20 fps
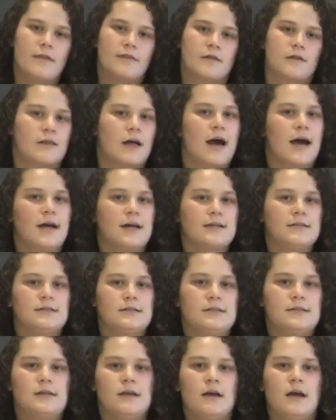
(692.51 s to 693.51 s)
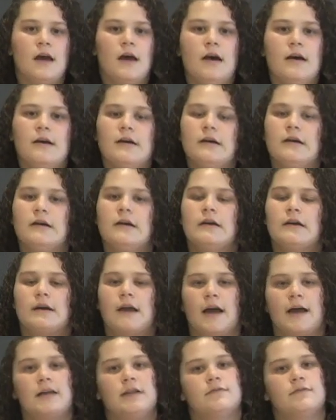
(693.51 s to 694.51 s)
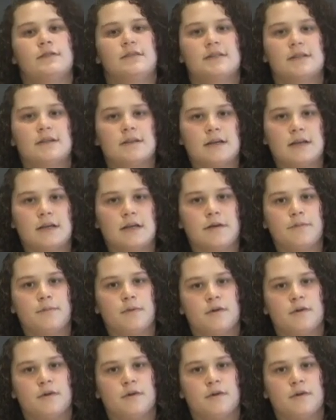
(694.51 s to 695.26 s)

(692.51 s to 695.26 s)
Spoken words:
The last kind of silly